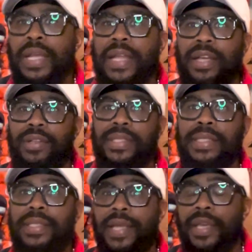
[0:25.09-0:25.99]
Now
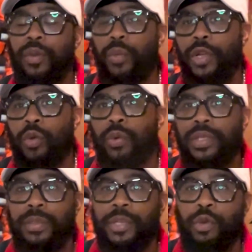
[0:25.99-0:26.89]
today we are going
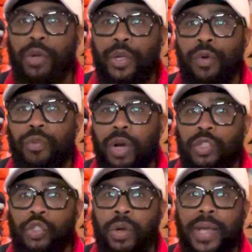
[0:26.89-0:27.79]
to be going over our
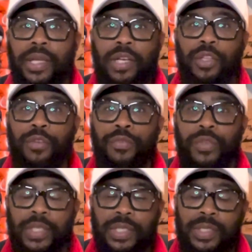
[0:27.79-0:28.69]
tricolor
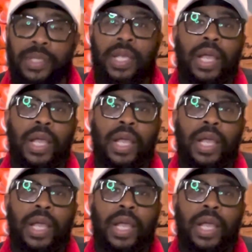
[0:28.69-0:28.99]
fleece.